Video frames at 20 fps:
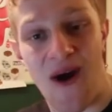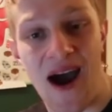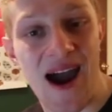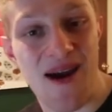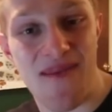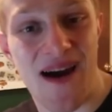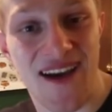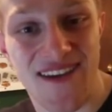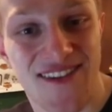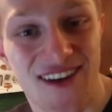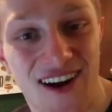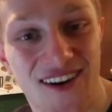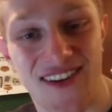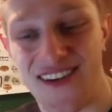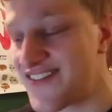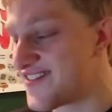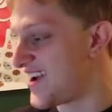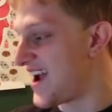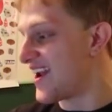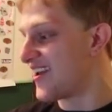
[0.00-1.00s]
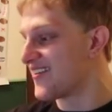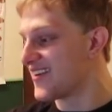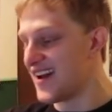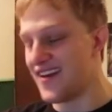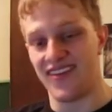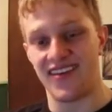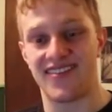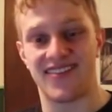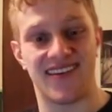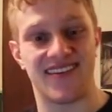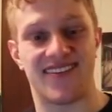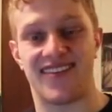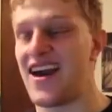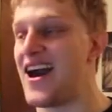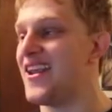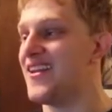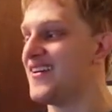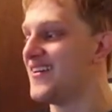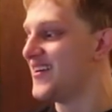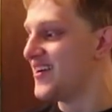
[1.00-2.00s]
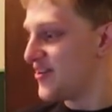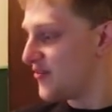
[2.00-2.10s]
Why am I starting this channel again? This thing's dead.